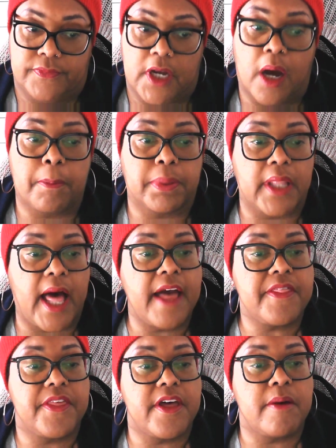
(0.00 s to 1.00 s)
apply
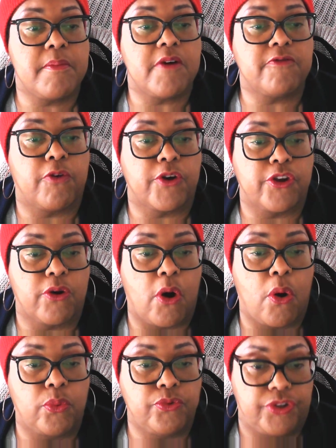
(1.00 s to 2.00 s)
them for your
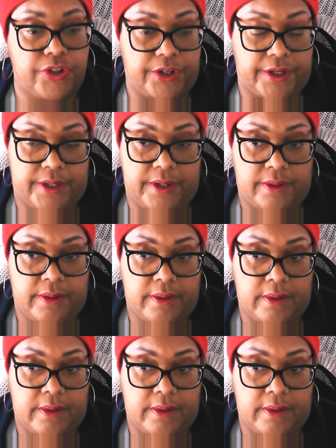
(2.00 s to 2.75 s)
own good.